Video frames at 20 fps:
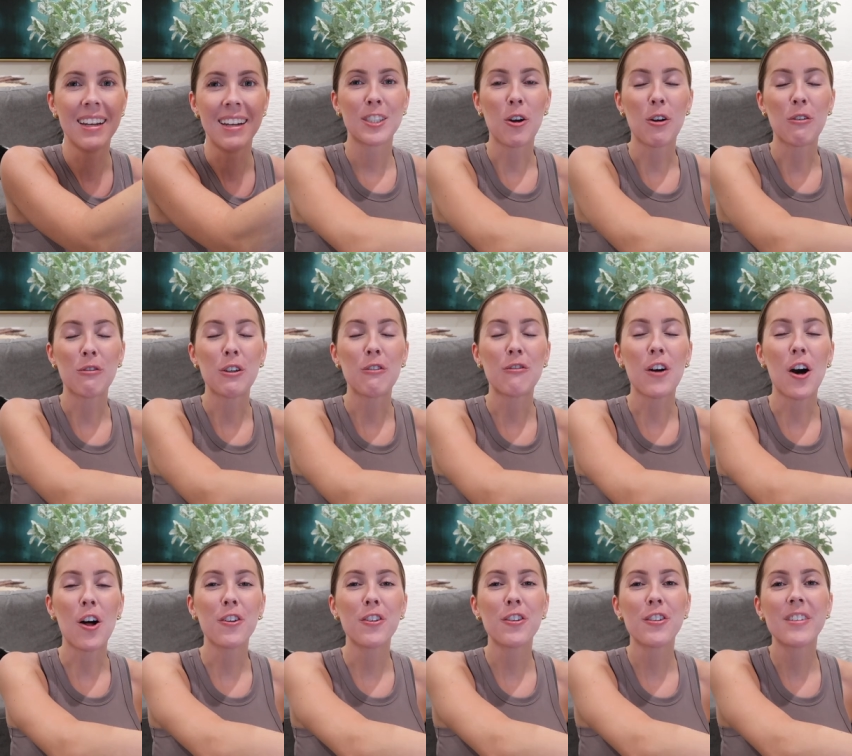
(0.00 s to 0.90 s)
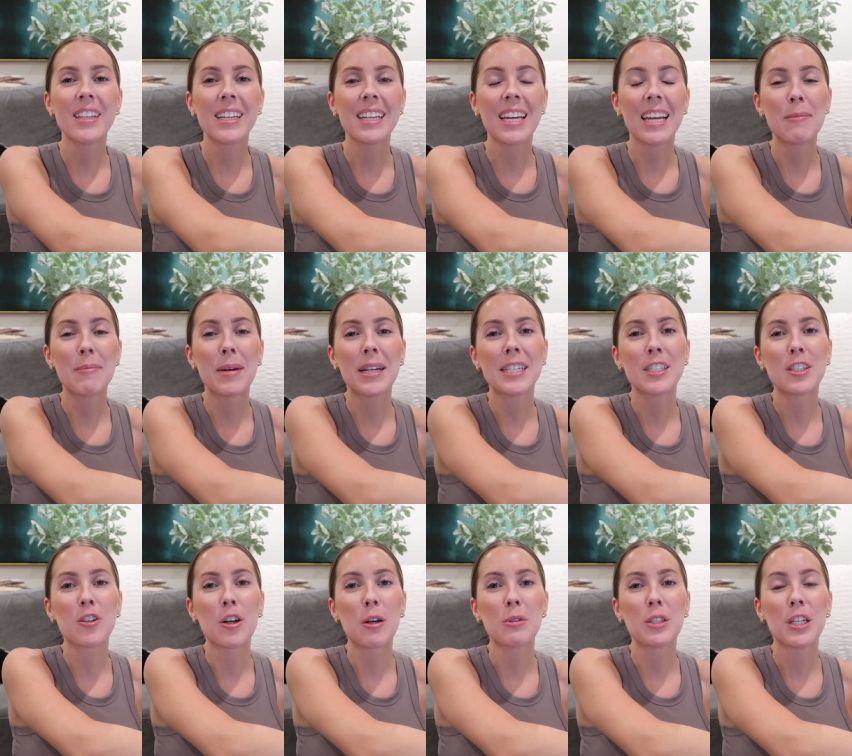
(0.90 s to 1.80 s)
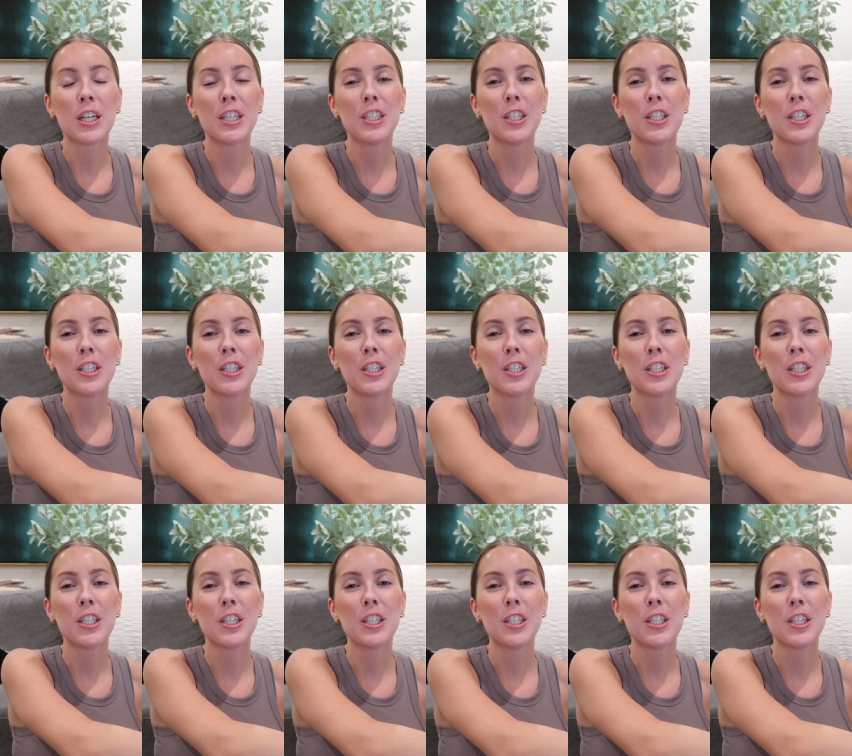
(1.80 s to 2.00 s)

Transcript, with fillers: So if you follow the link in my description,